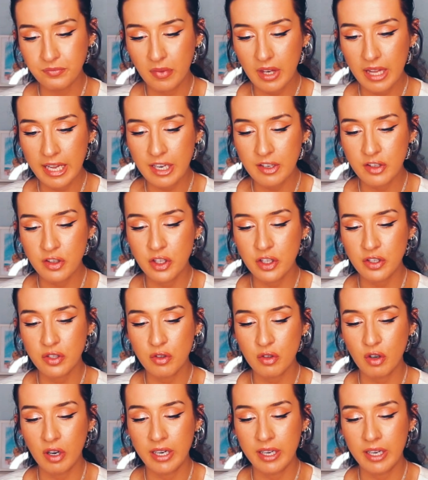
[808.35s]
It's just
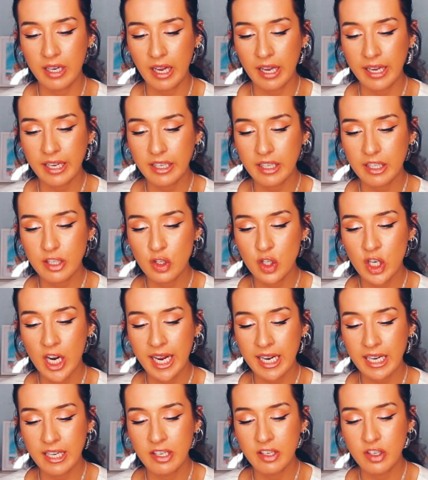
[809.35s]
trying to like
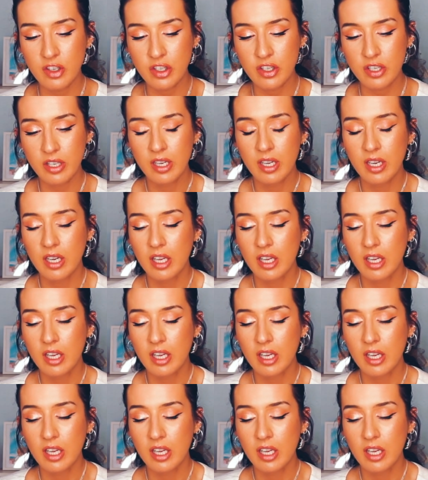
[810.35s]
change,